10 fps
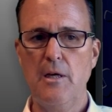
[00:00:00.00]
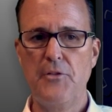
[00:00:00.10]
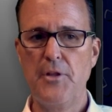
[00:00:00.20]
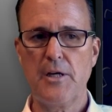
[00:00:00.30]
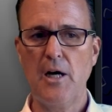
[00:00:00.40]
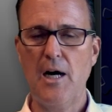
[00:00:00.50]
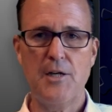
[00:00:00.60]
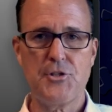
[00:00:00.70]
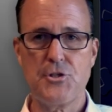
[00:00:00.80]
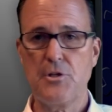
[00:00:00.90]
the
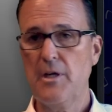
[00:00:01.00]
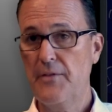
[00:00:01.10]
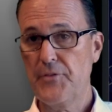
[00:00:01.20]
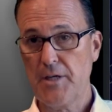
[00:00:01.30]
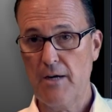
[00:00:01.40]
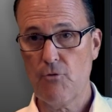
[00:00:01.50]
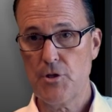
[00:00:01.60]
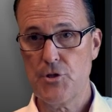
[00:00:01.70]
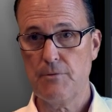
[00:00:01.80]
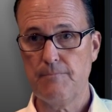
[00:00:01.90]
costs and the
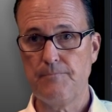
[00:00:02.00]
coverage.